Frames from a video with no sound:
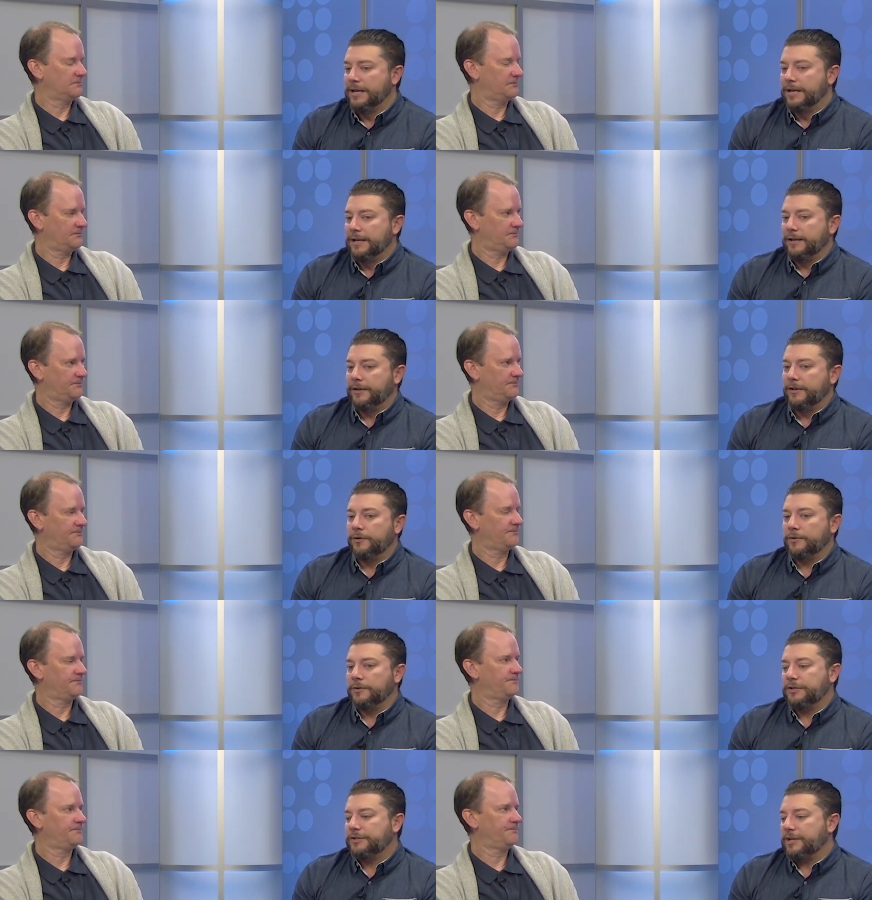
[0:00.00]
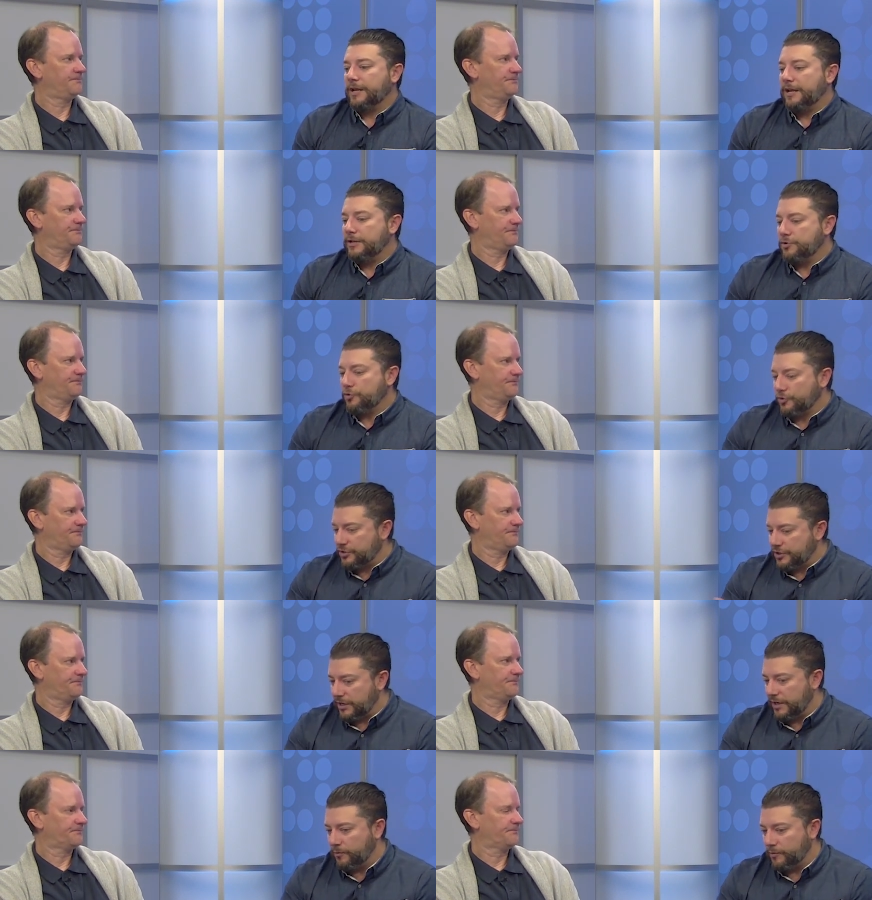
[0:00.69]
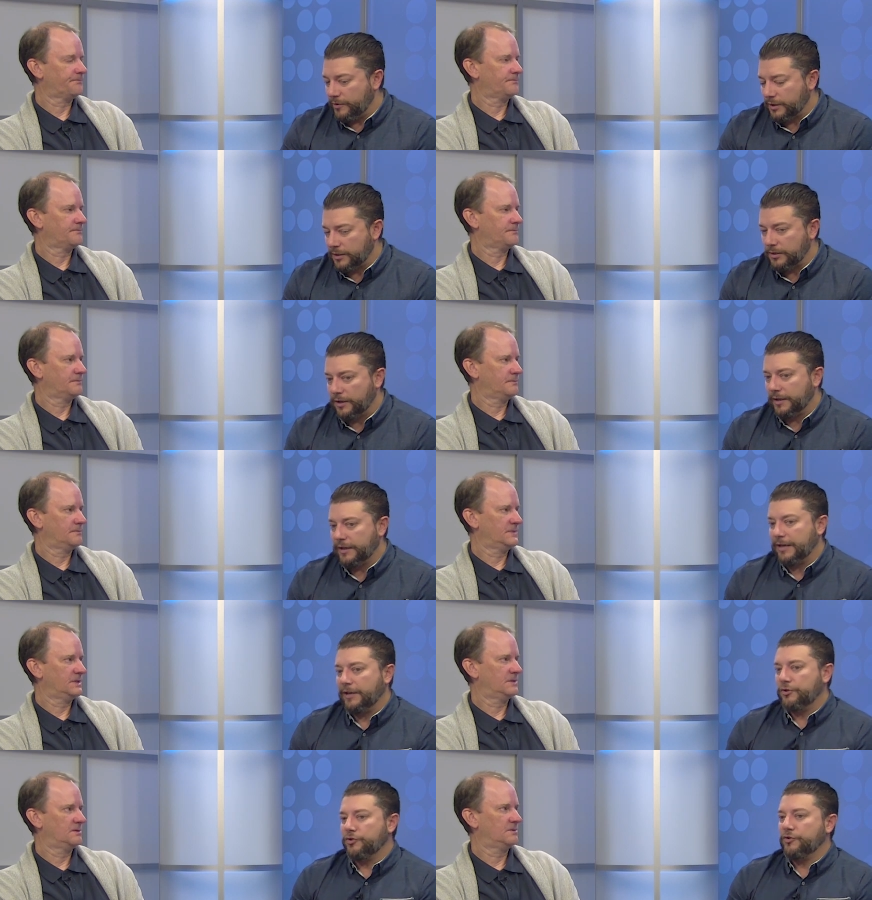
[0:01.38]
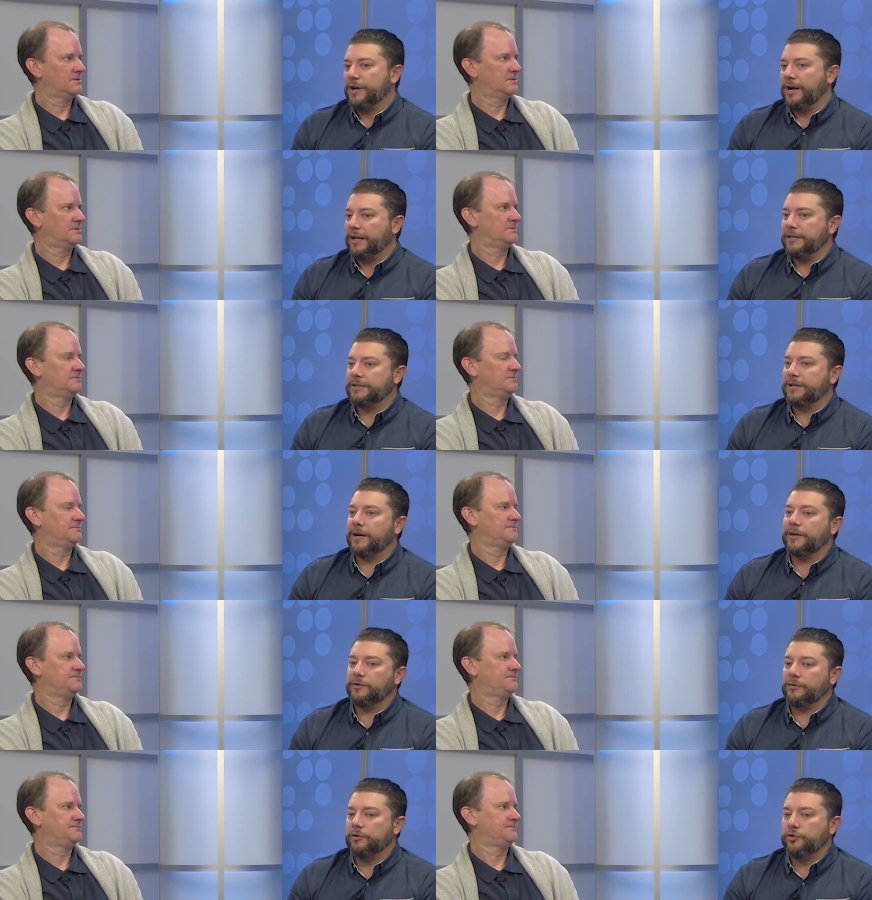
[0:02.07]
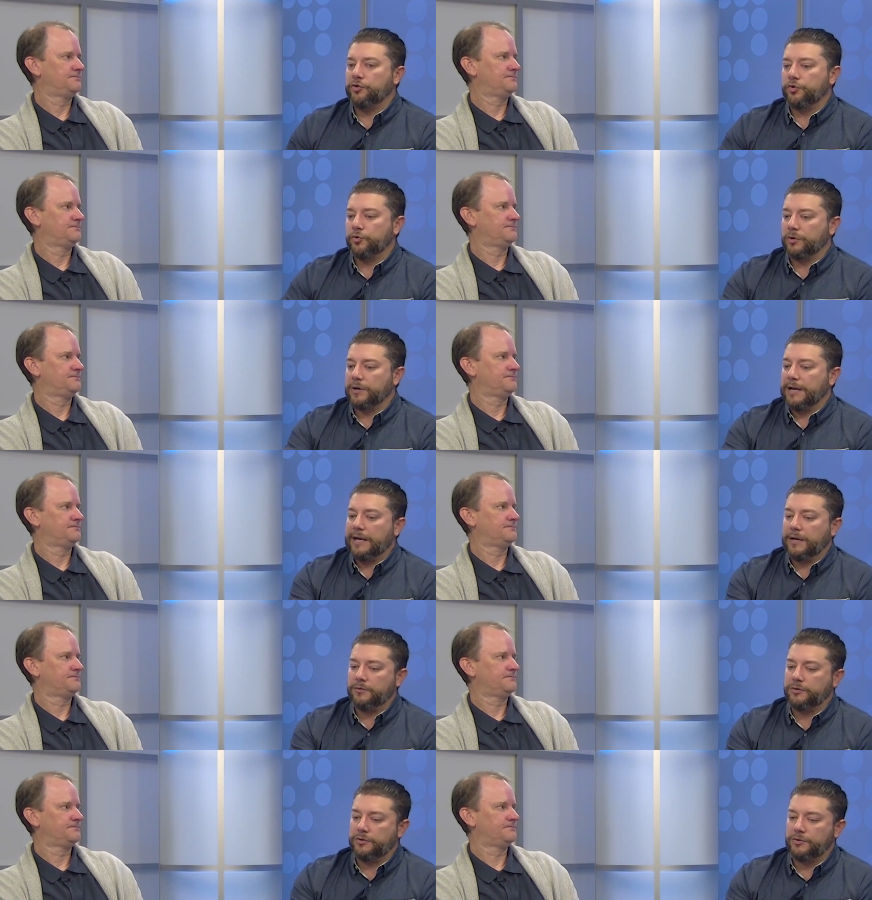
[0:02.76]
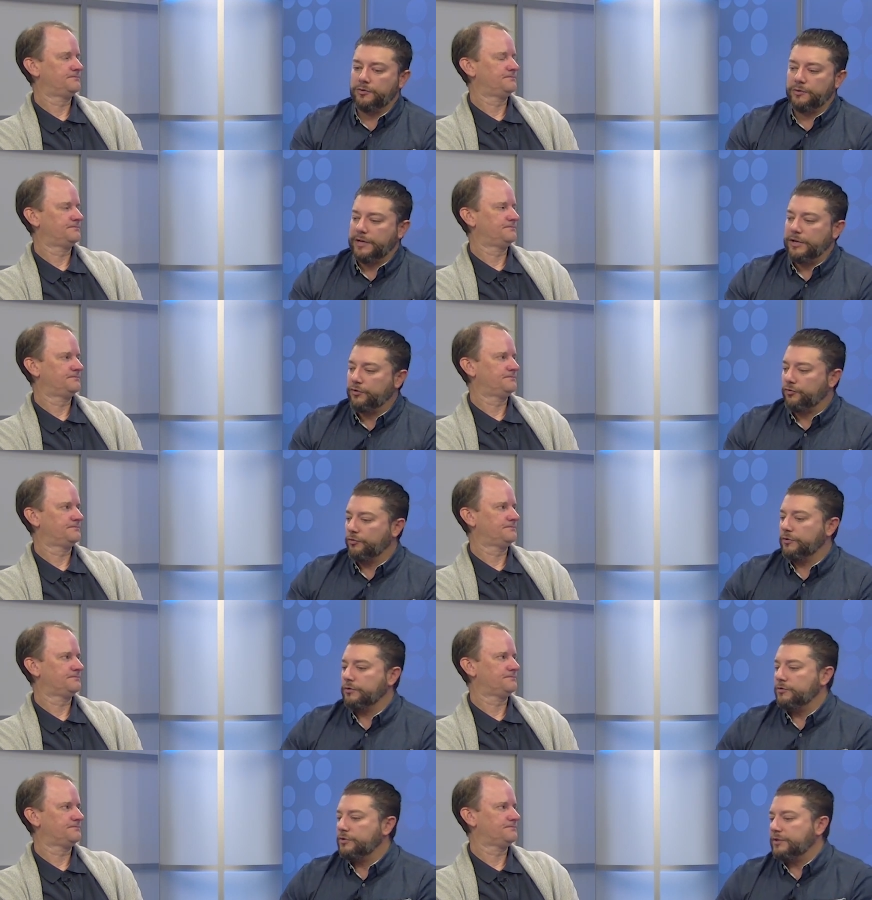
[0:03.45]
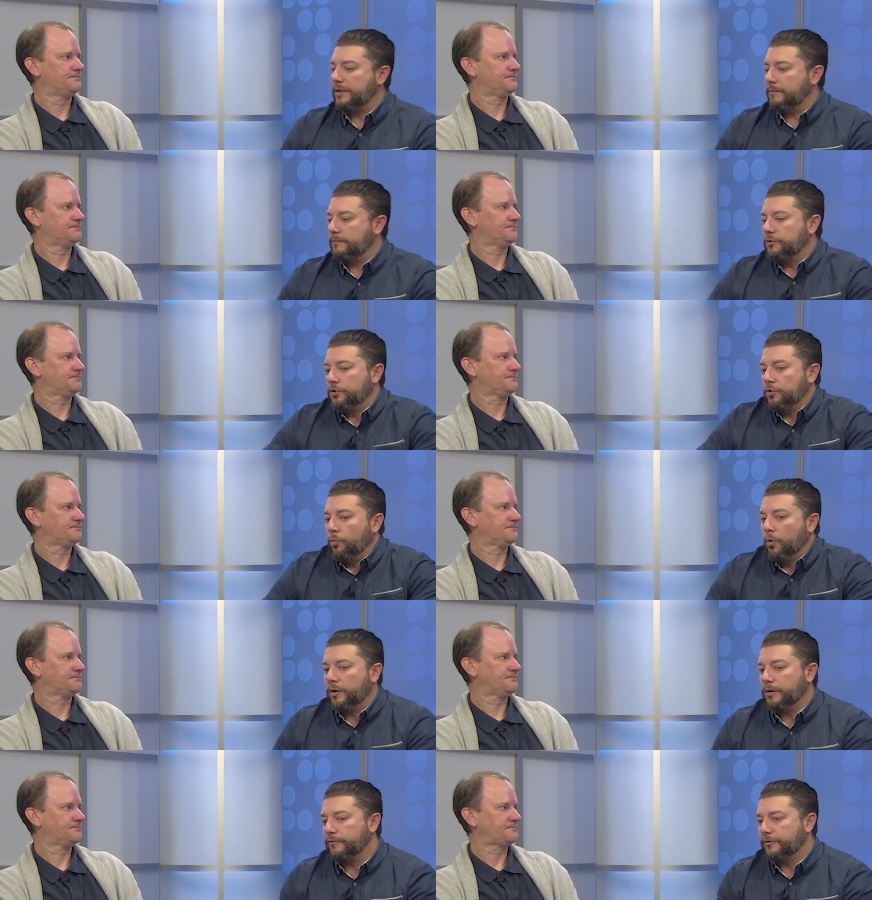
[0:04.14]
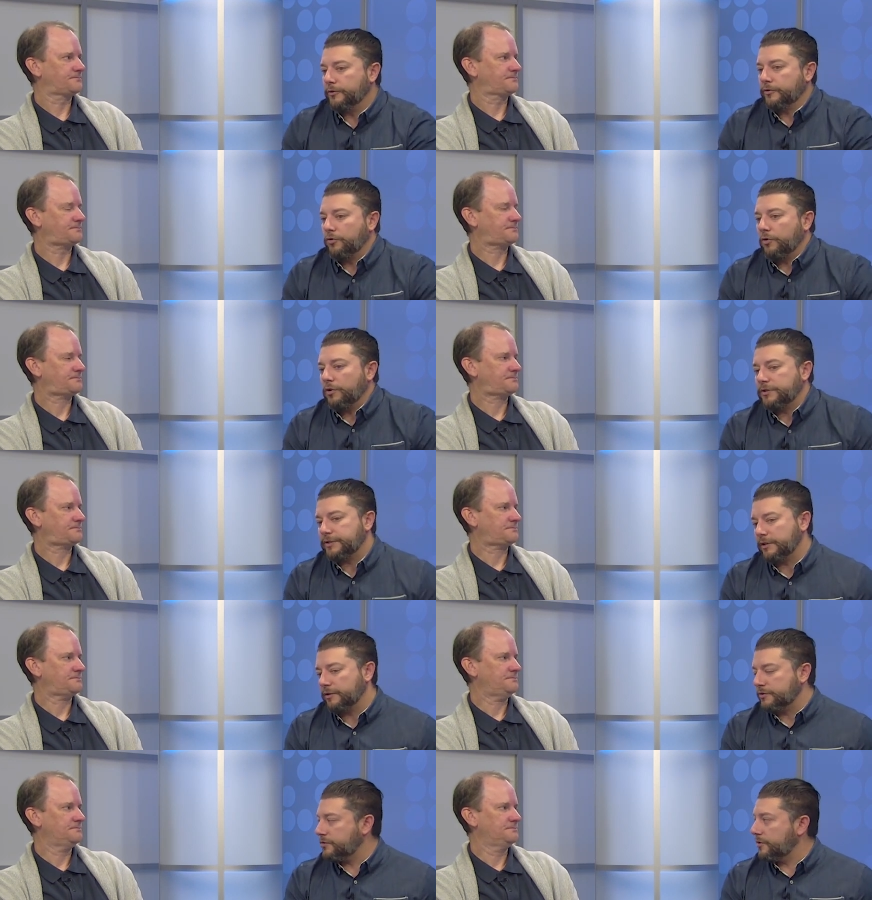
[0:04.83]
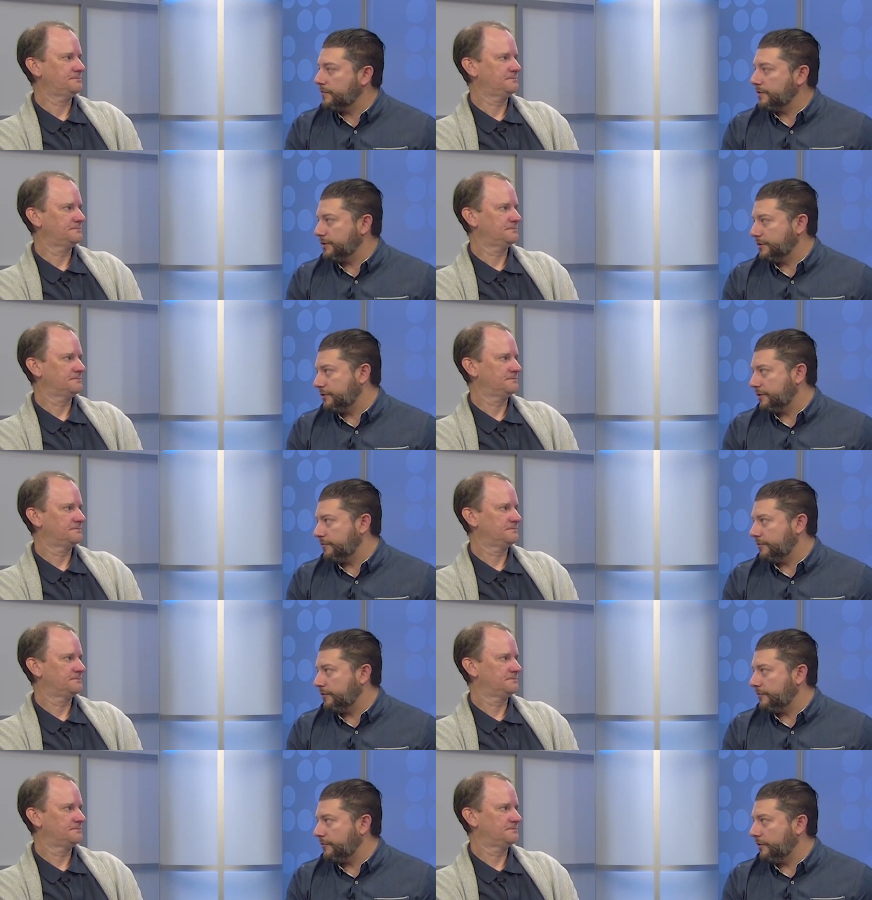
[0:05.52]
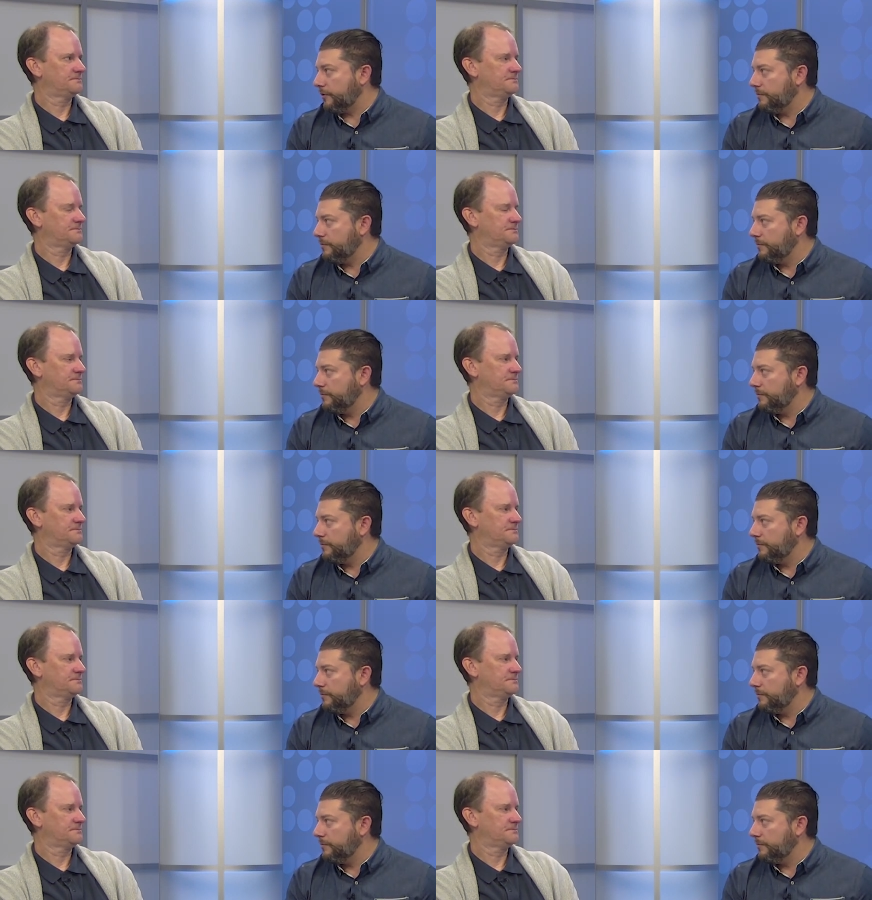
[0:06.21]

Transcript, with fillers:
Speaker 1: You know, say you're sitting with a client and you're not entirely sure how to introduce them to one of the cross-sell services of your firm